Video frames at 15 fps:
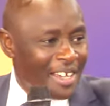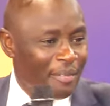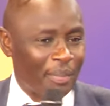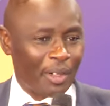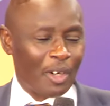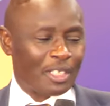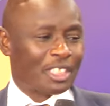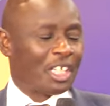
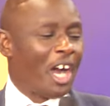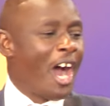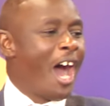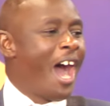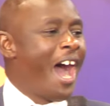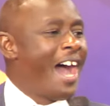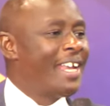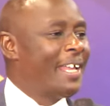Because
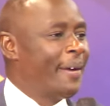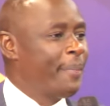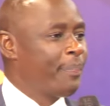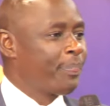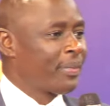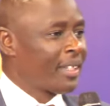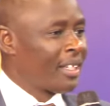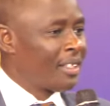God
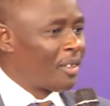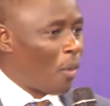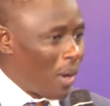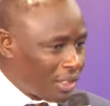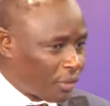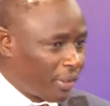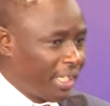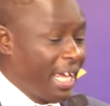
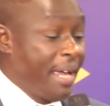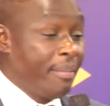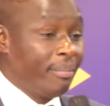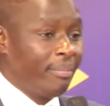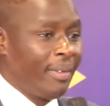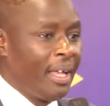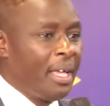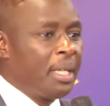was with him.
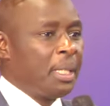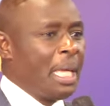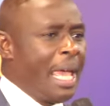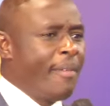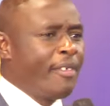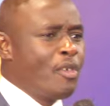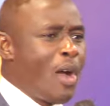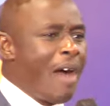
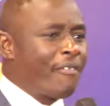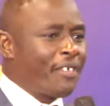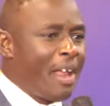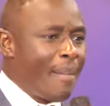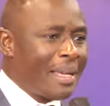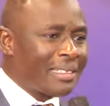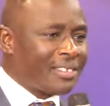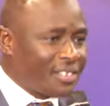If you have
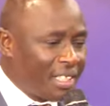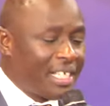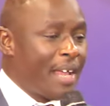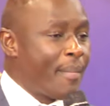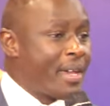never seen a